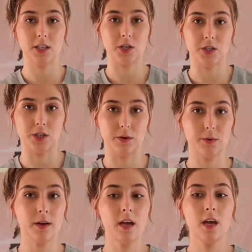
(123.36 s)
to
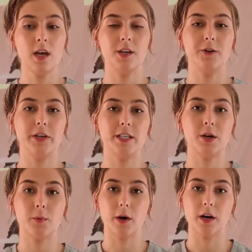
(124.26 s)
do, you need
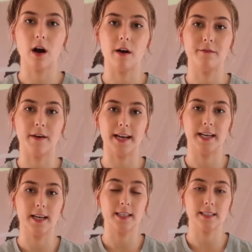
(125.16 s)
to work on
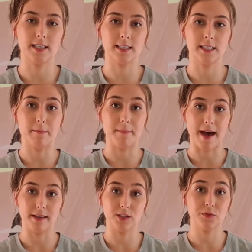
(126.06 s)
finding consistent
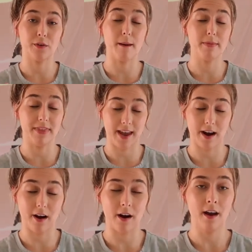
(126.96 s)
balance from
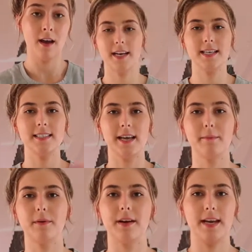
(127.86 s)
there. An
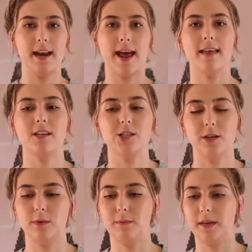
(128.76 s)
example, an analogy
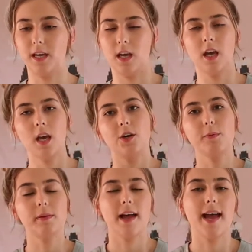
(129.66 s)
would be you
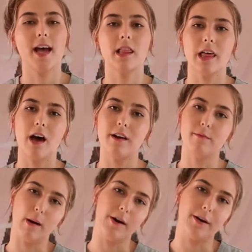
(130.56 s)
play a lot of
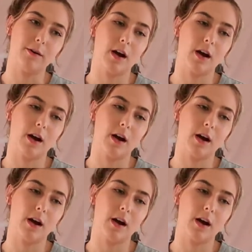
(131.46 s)
Mario